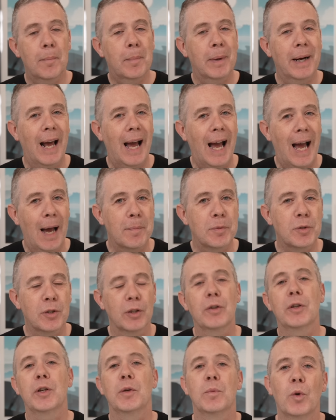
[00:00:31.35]
but
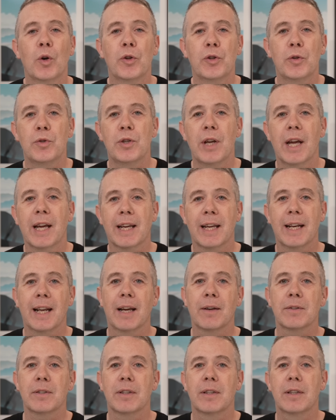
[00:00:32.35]
absolutely worth you checking
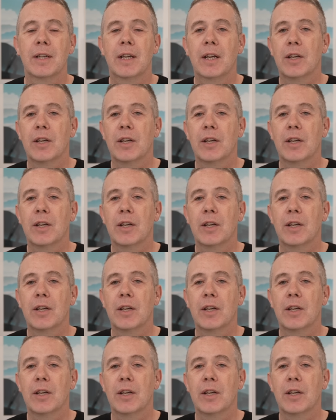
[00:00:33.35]
out.